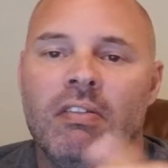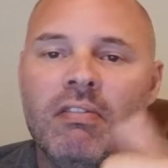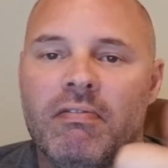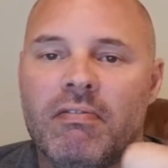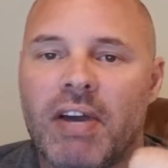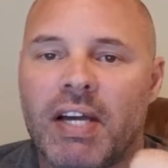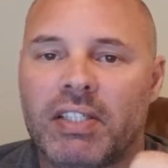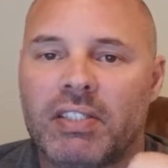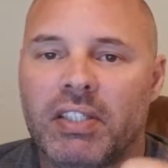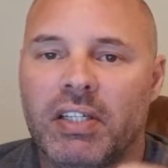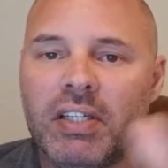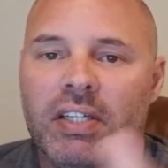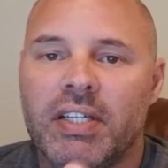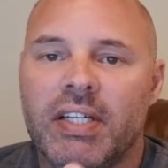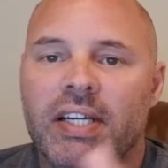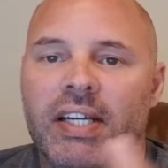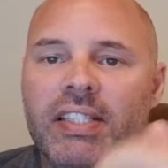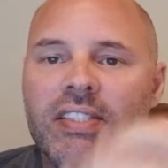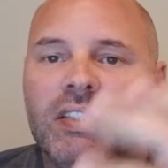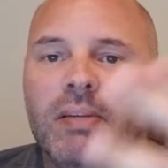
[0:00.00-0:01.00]
Vector
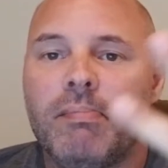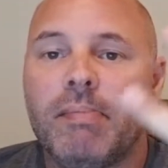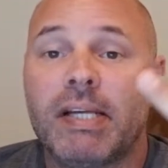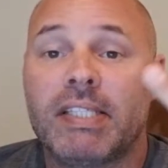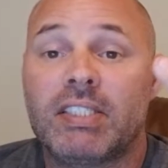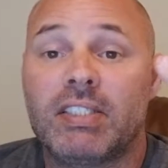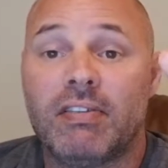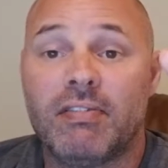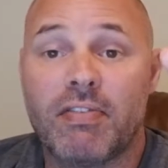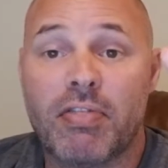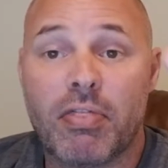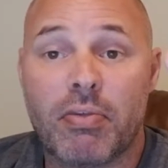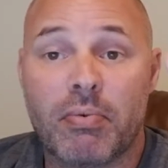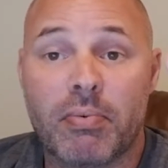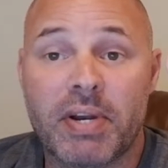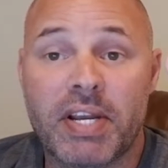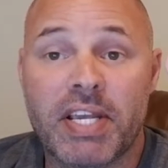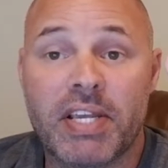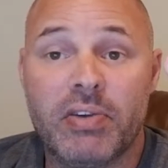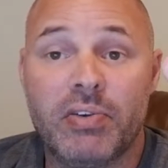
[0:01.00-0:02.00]
is a mix of
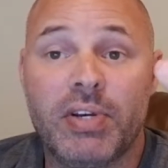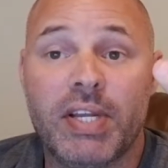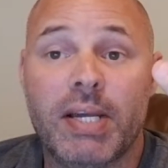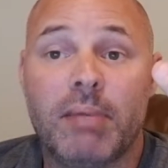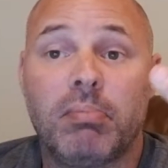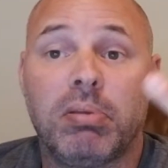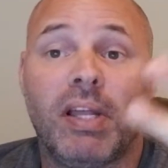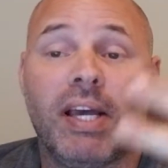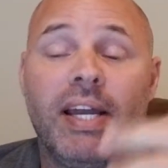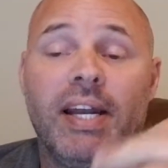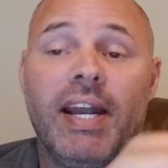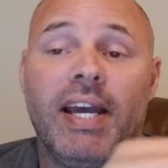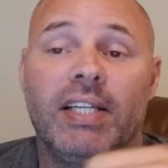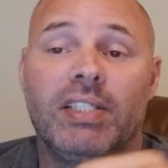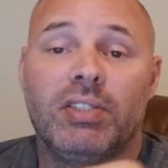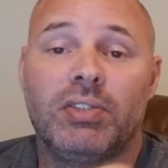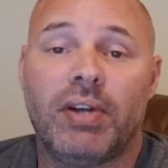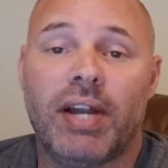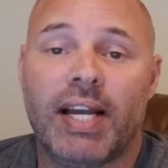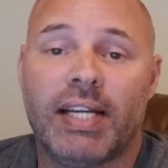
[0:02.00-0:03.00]
three unique plant
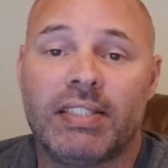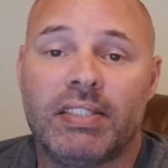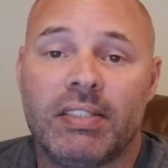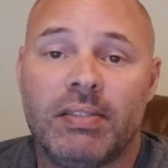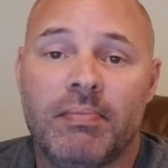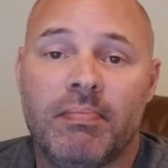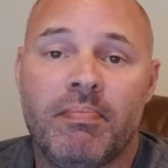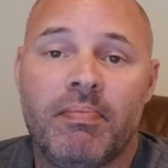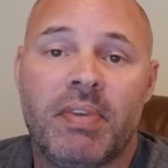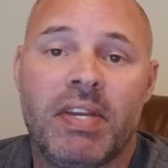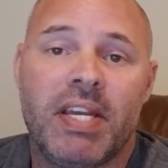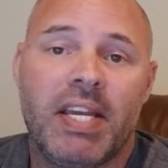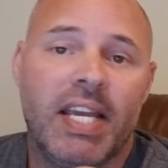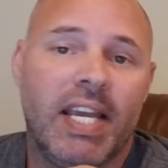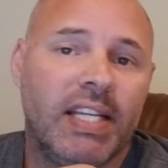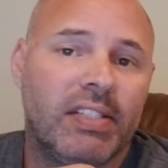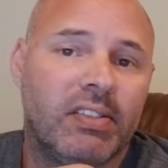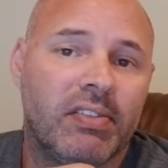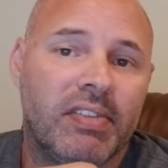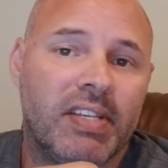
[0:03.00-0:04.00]
extracts.
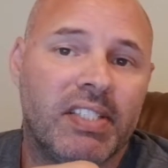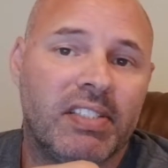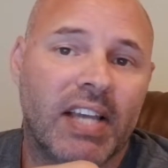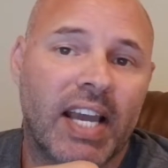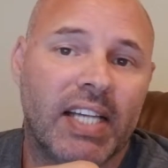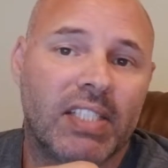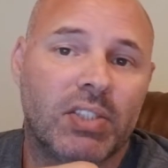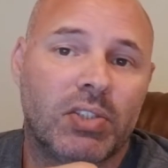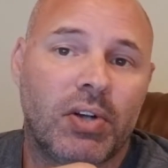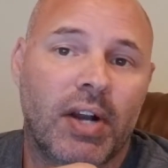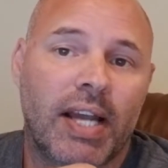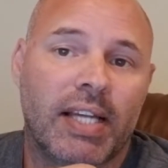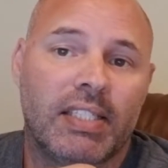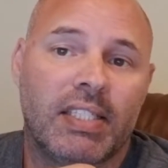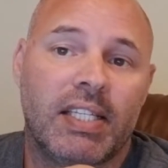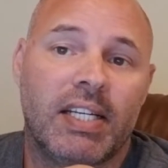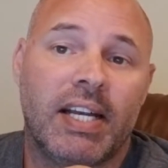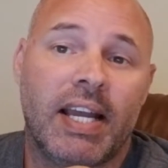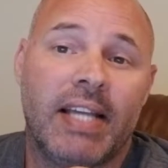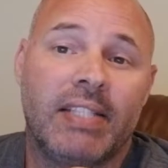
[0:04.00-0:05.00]
Each of these extracts
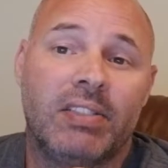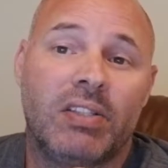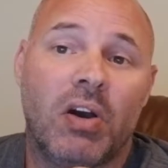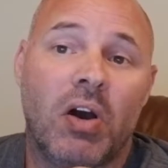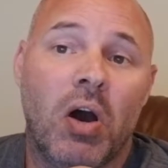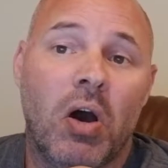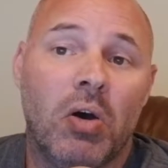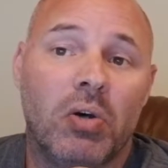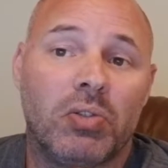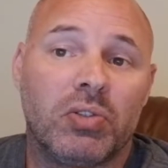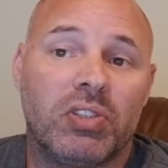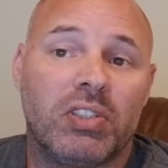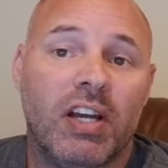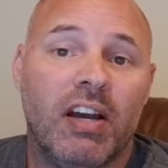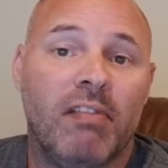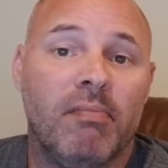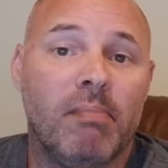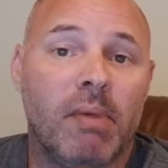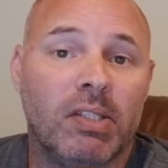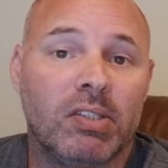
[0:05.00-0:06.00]
contains a host
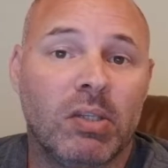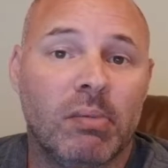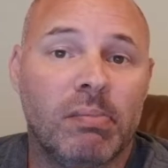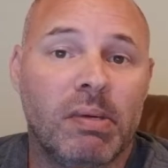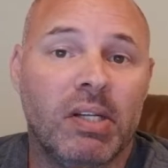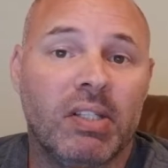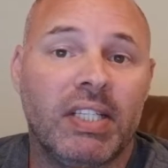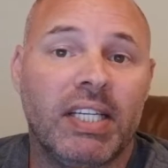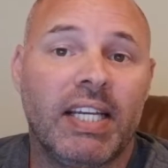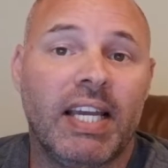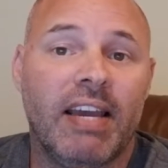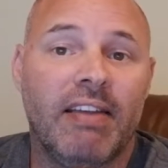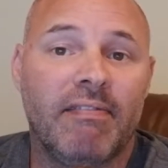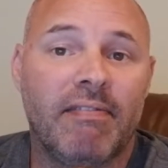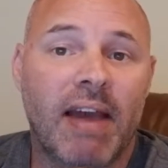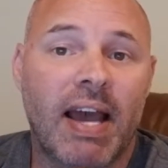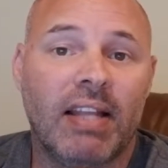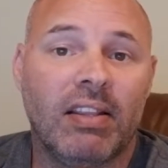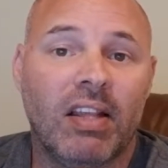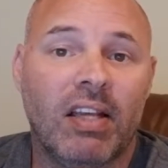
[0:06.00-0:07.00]
of muscle building and
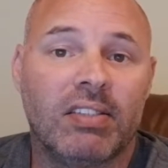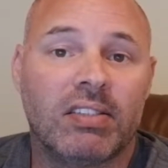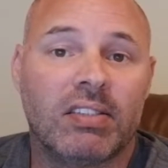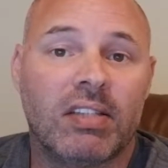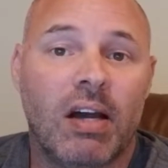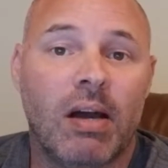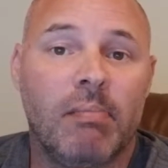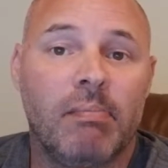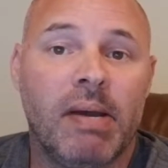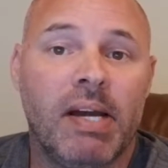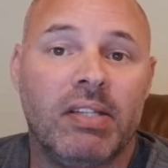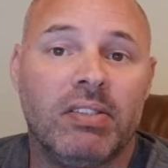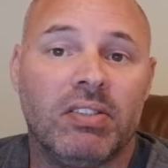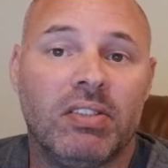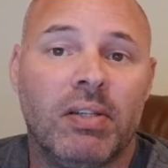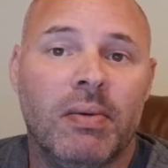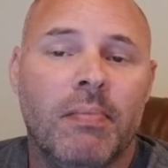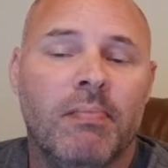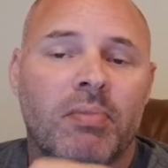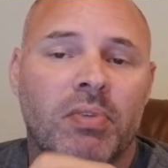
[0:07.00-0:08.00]
fat loss compounds.
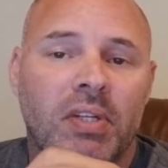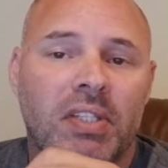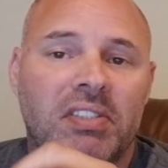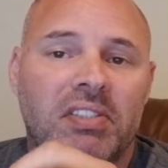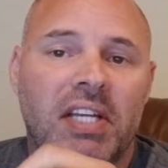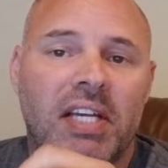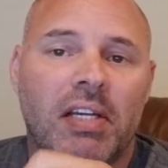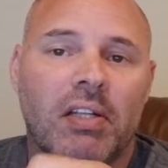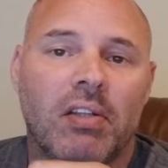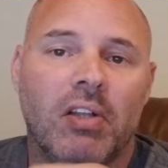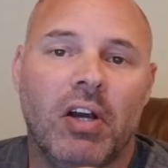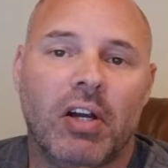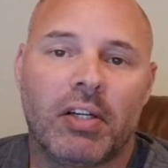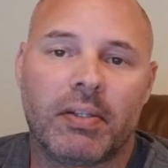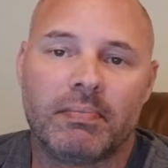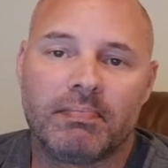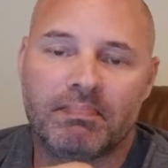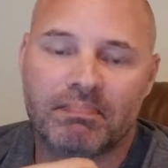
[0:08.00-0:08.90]
So let's take a look.